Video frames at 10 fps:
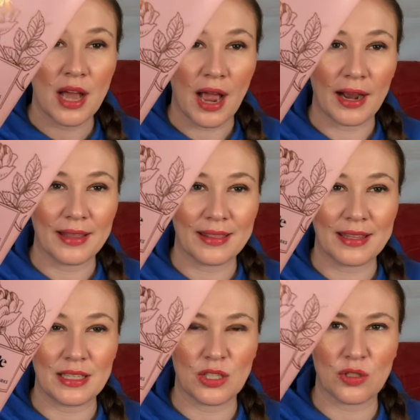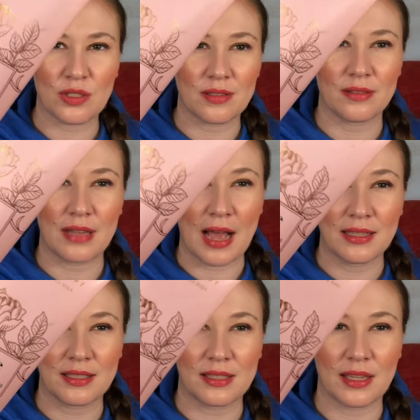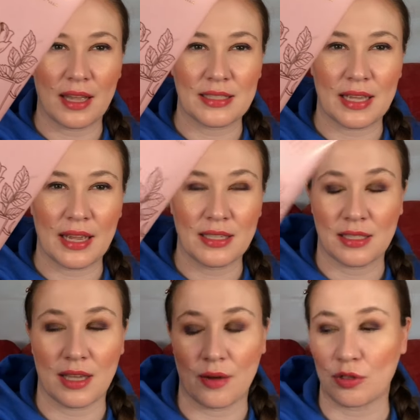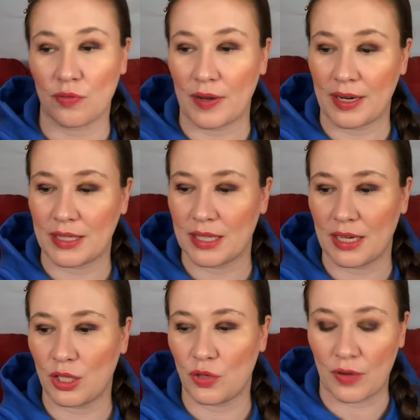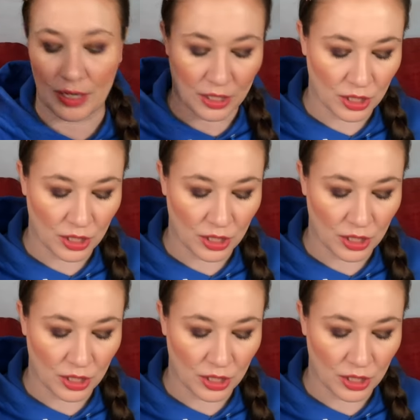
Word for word: I got this last SAS. I was very excited to find it.